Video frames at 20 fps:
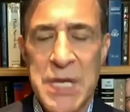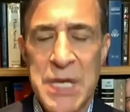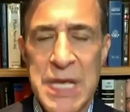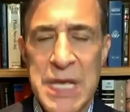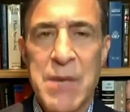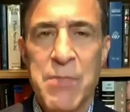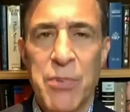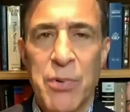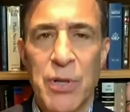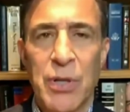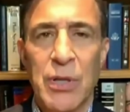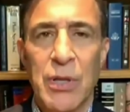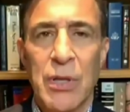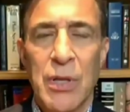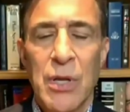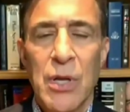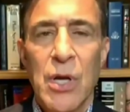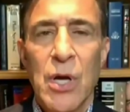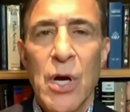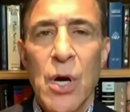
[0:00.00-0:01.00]
people
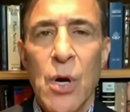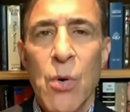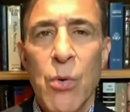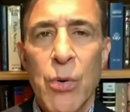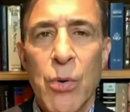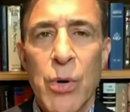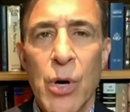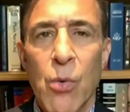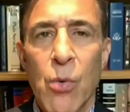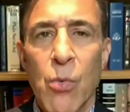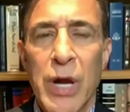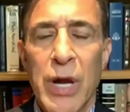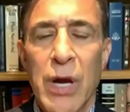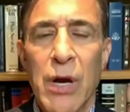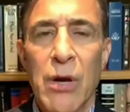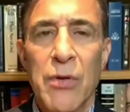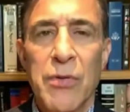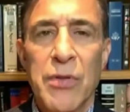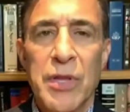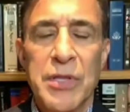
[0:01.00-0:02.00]
who were
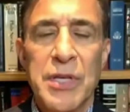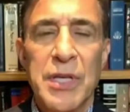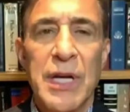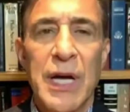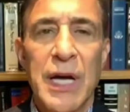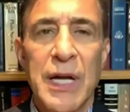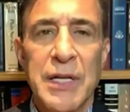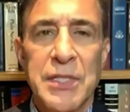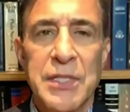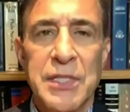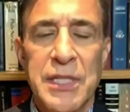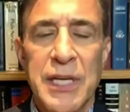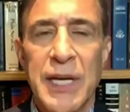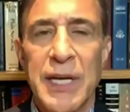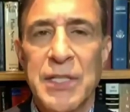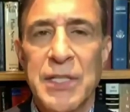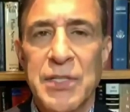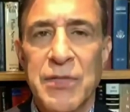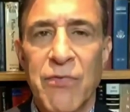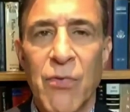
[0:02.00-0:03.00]
aware that the United
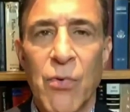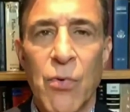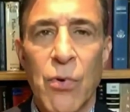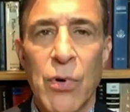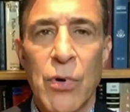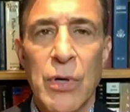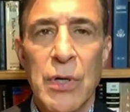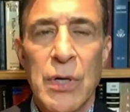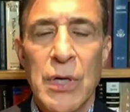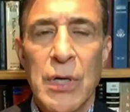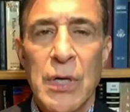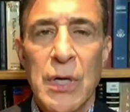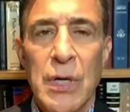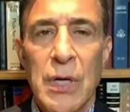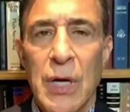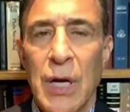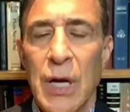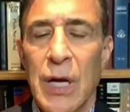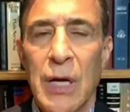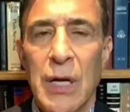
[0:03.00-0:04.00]
States for,
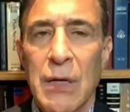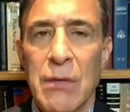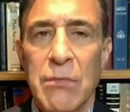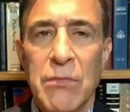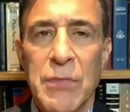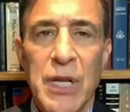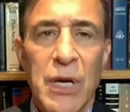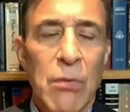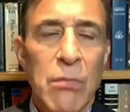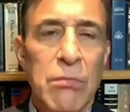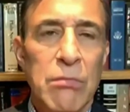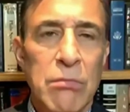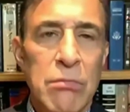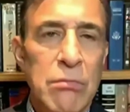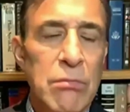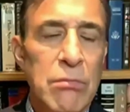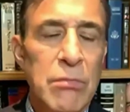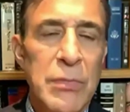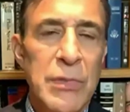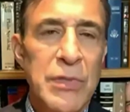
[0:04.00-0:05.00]

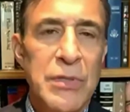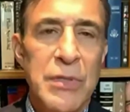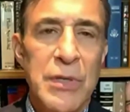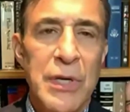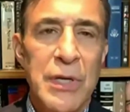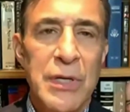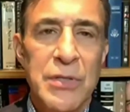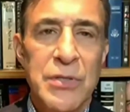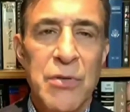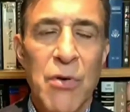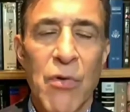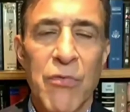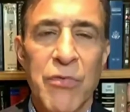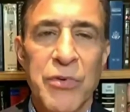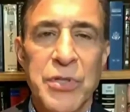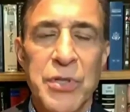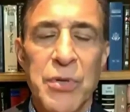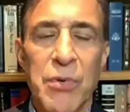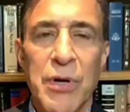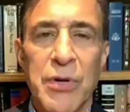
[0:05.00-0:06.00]
over
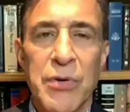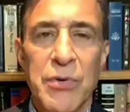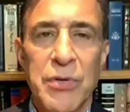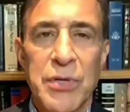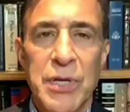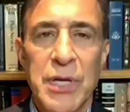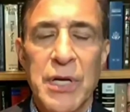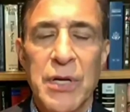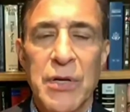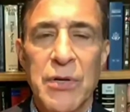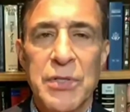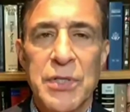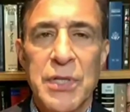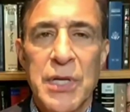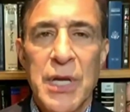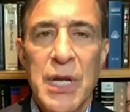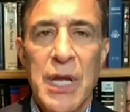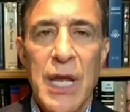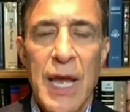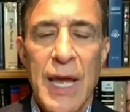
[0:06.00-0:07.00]
200 years
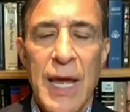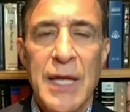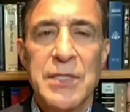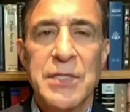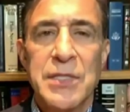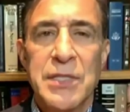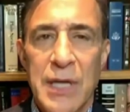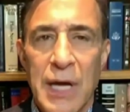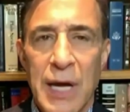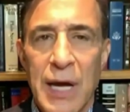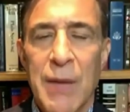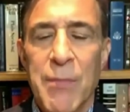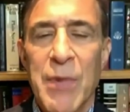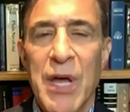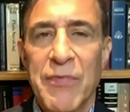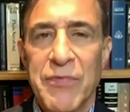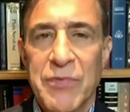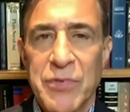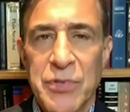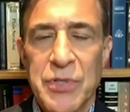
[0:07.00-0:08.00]
has time
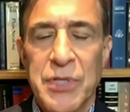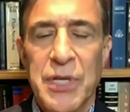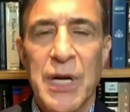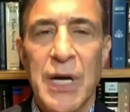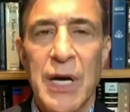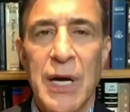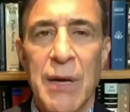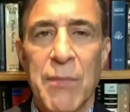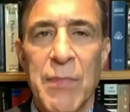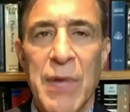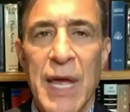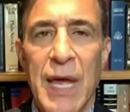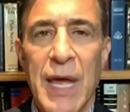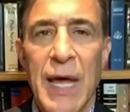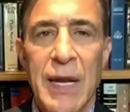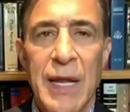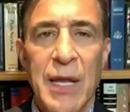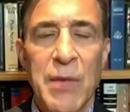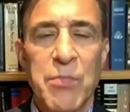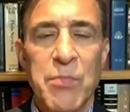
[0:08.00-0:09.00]
after time
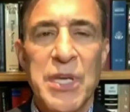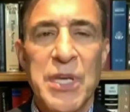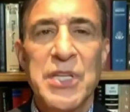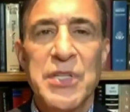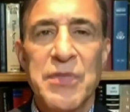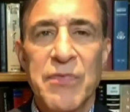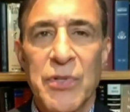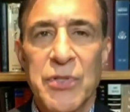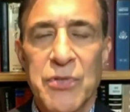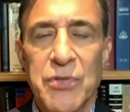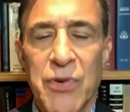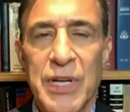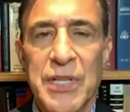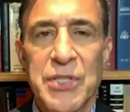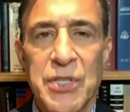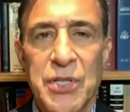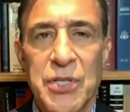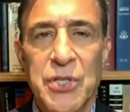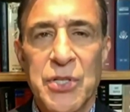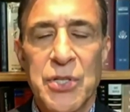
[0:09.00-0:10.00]
had a peaceful
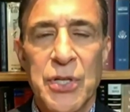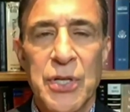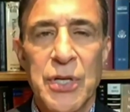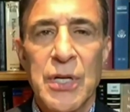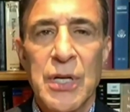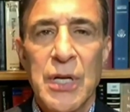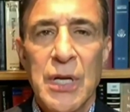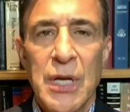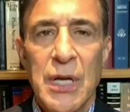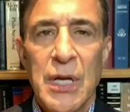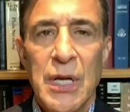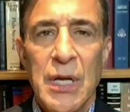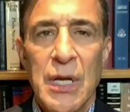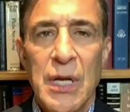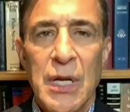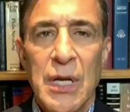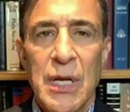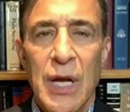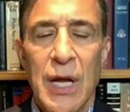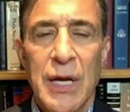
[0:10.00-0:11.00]
transition,
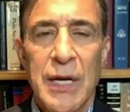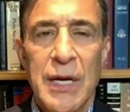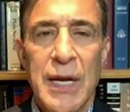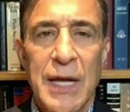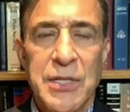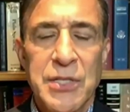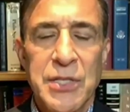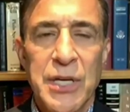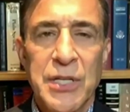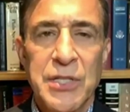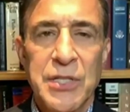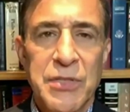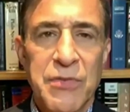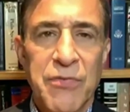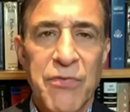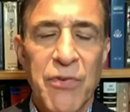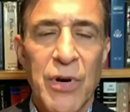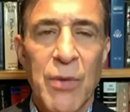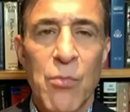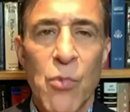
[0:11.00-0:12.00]
not just
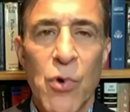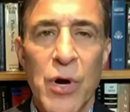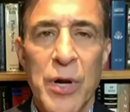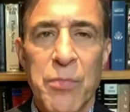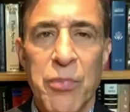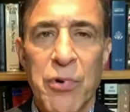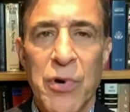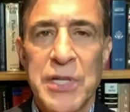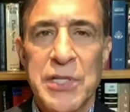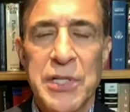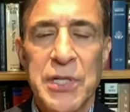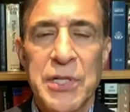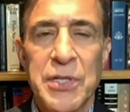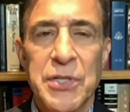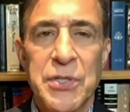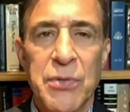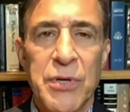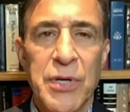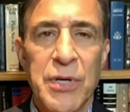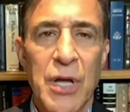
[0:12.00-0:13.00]
from one president
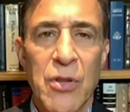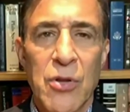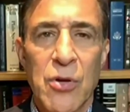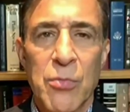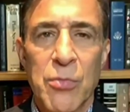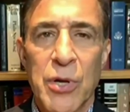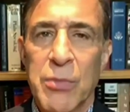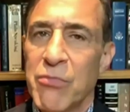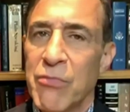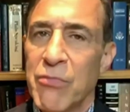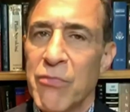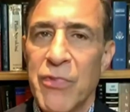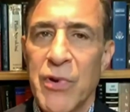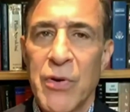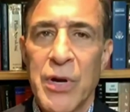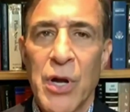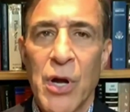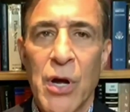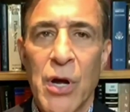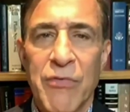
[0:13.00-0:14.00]
to another, but
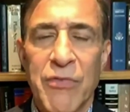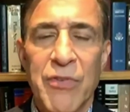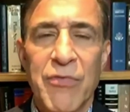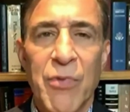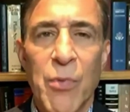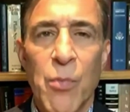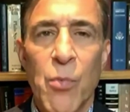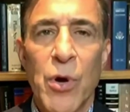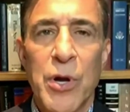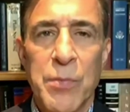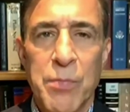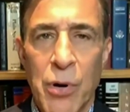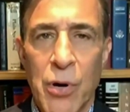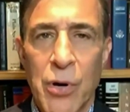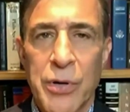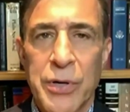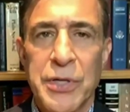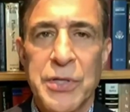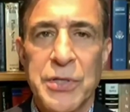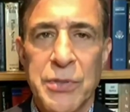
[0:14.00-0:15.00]
very often from one
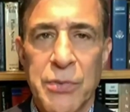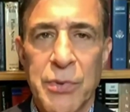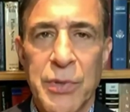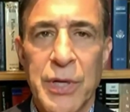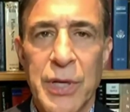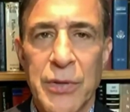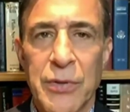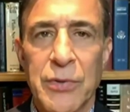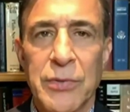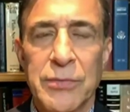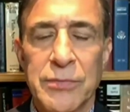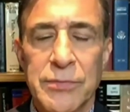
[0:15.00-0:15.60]
party to another.